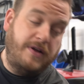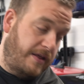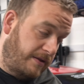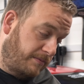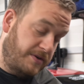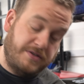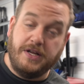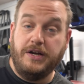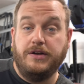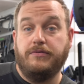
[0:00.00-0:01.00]
and then we're just
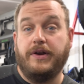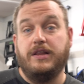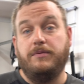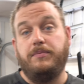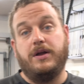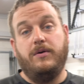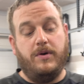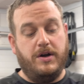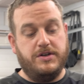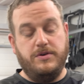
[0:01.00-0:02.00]
going to do a regular bucket
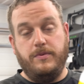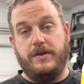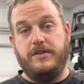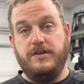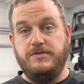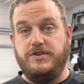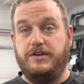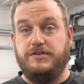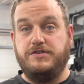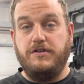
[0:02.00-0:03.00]
wash with
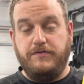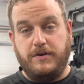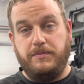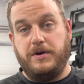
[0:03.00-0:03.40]
gentle snow foam,